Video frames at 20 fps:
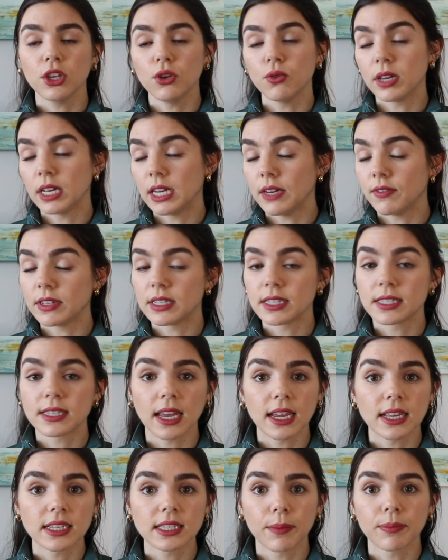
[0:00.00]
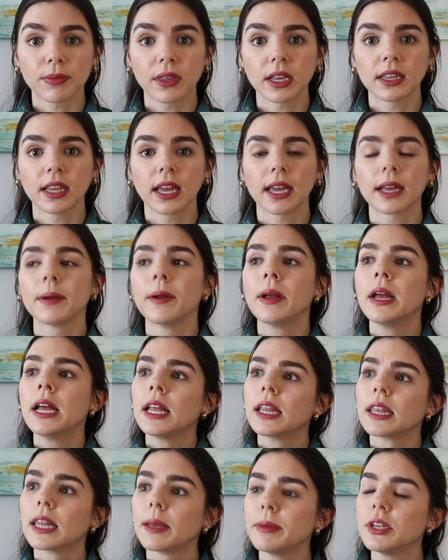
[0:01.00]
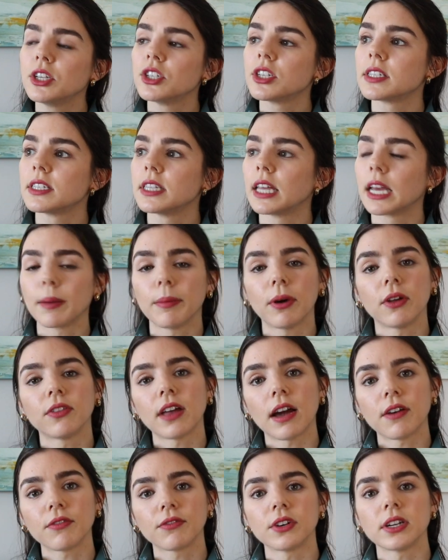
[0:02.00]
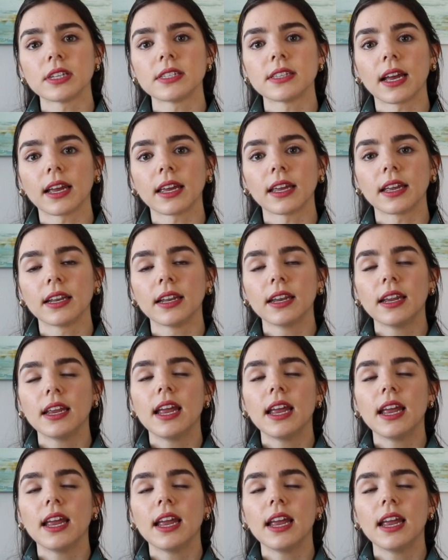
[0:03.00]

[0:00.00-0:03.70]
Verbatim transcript: You can even say something like, let me just think about that for a second